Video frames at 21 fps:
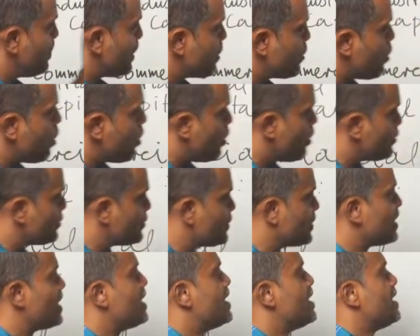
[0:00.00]
because
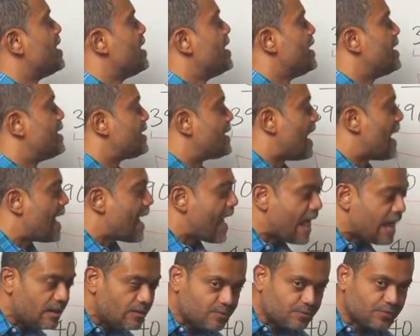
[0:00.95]
it
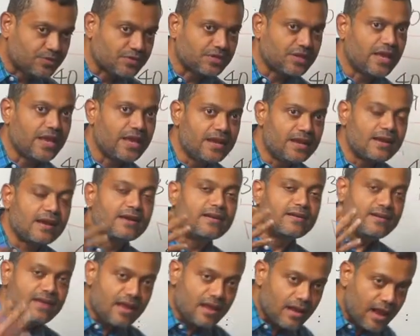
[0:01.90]
helps in
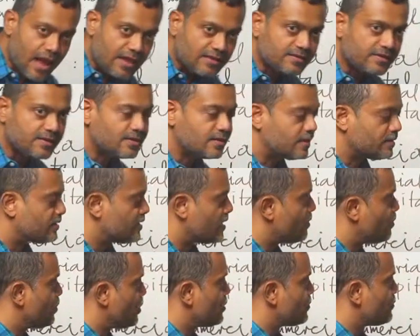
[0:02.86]
realizing the
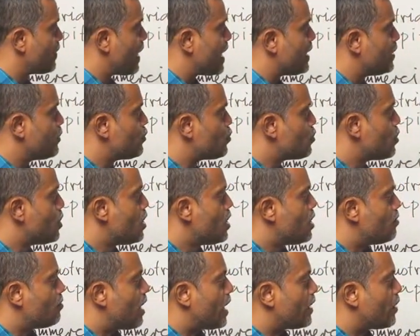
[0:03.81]
surplus value
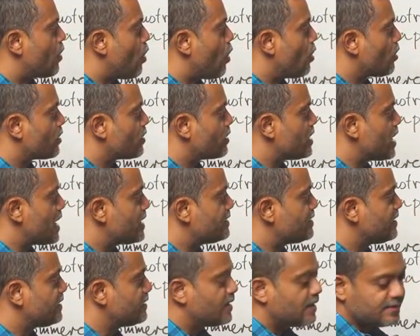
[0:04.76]
by
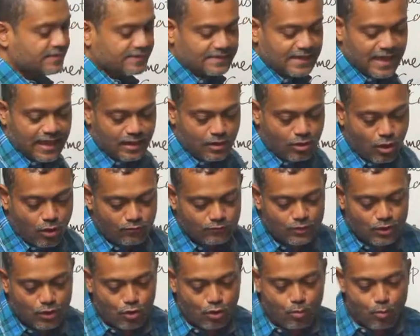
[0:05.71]
organizing the sale of
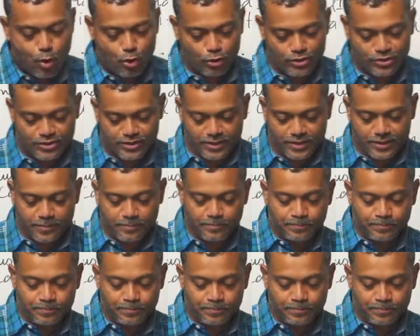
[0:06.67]
the commodity.